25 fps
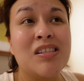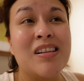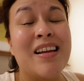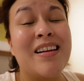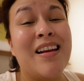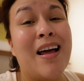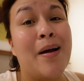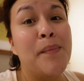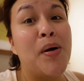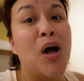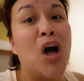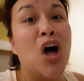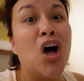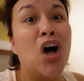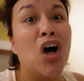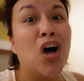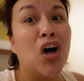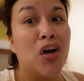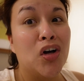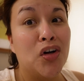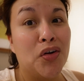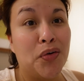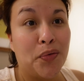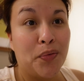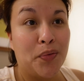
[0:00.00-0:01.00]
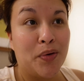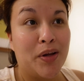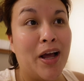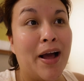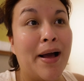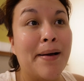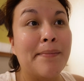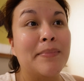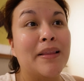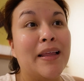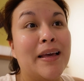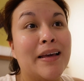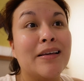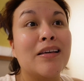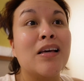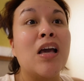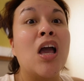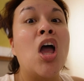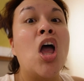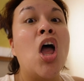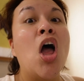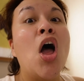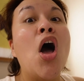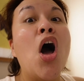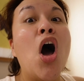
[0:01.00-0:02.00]
And I'm hungry. I'm like
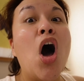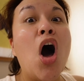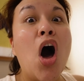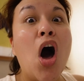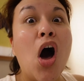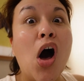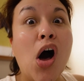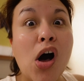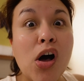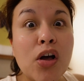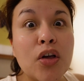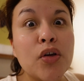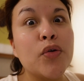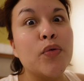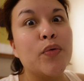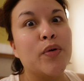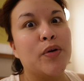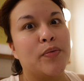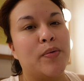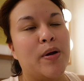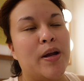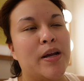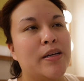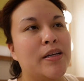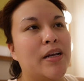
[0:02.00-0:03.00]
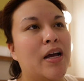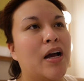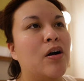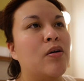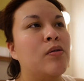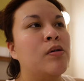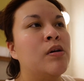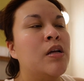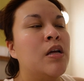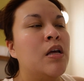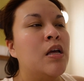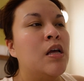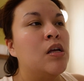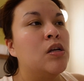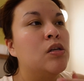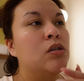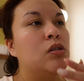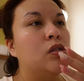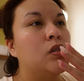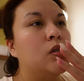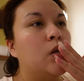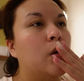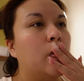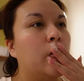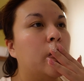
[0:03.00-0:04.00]
hungry right now.
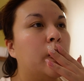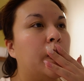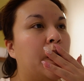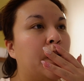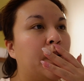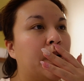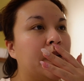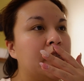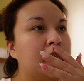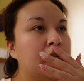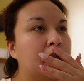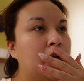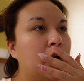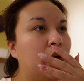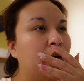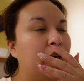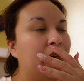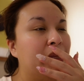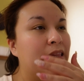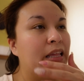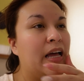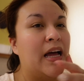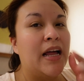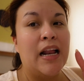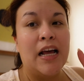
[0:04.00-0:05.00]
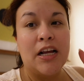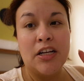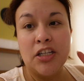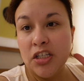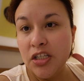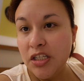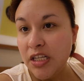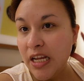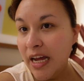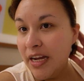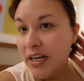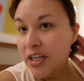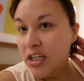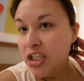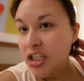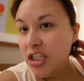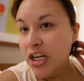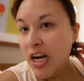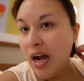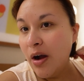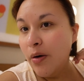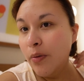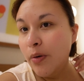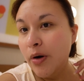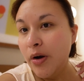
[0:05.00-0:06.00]
So they went to go get that. I just had a
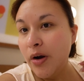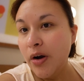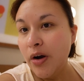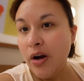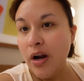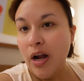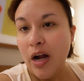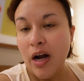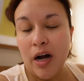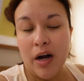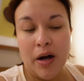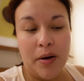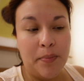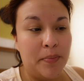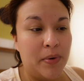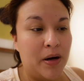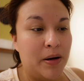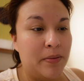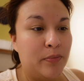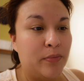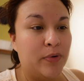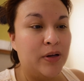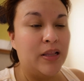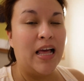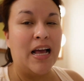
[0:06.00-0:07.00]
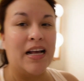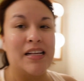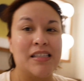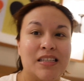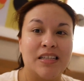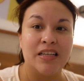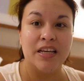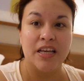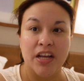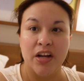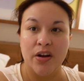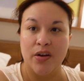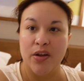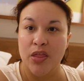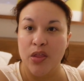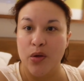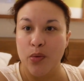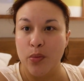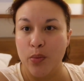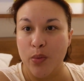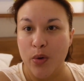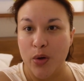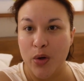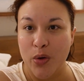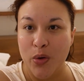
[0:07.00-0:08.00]
shower. I'm relaxing here in the
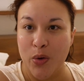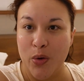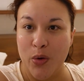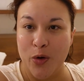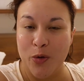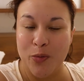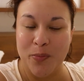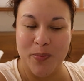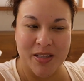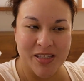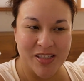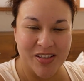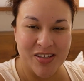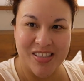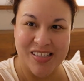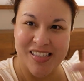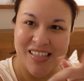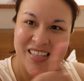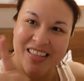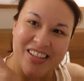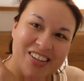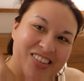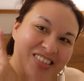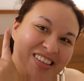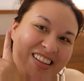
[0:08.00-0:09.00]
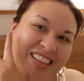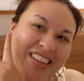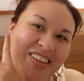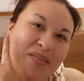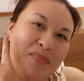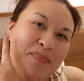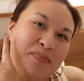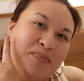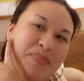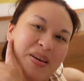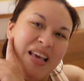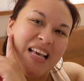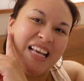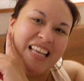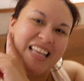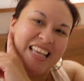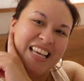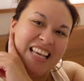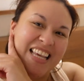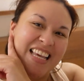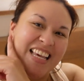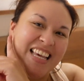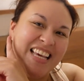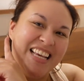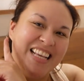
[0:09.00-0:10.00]
room. As you can see, there's the little
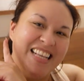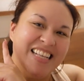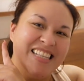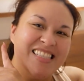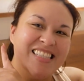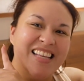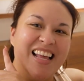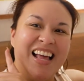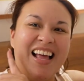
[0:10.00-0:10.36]
Mickeys.